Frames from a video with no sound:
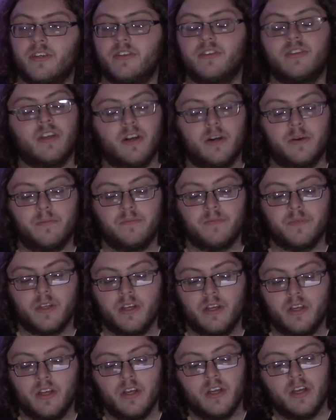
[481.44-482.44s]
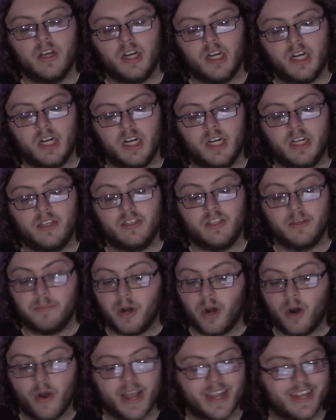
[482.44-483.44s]
So uh,
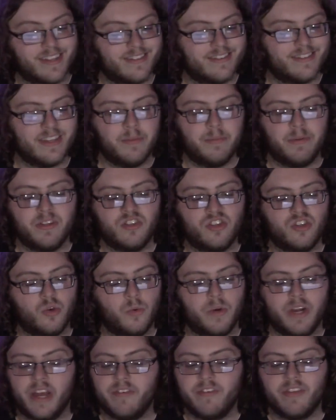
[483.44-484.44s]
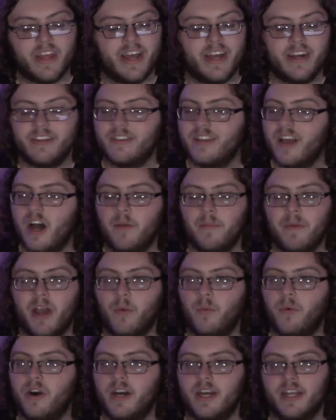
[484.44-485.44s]
tomorrow I can sleep until whatever the hell time I
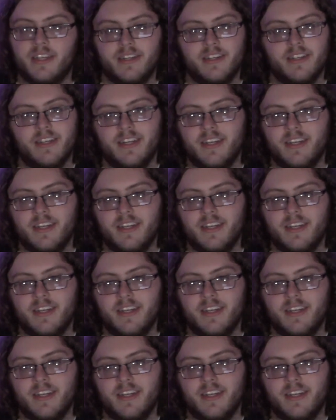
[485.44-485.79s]
want.